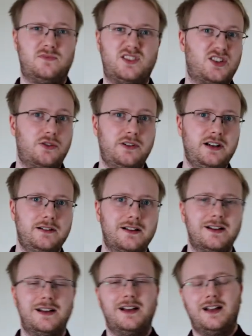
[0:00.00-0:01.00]
Sorry.
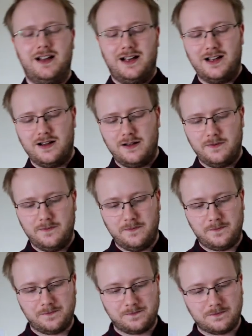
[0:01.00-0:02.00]

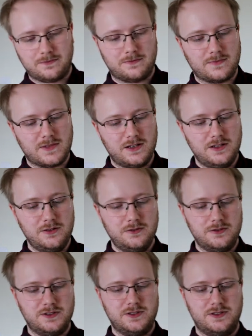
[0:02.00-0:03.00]
You
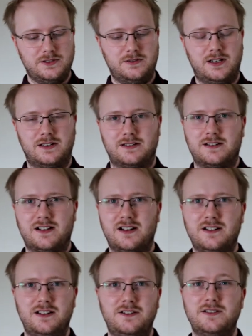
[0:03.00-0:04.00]
also
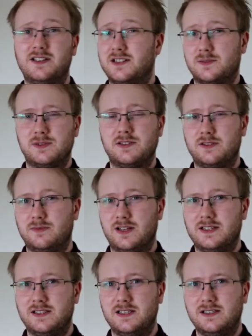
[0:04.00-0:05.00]
can't use it in specific
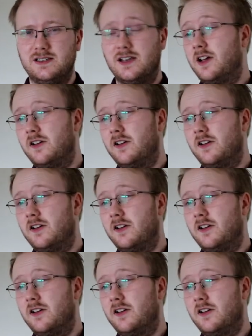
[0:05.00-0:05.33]
places.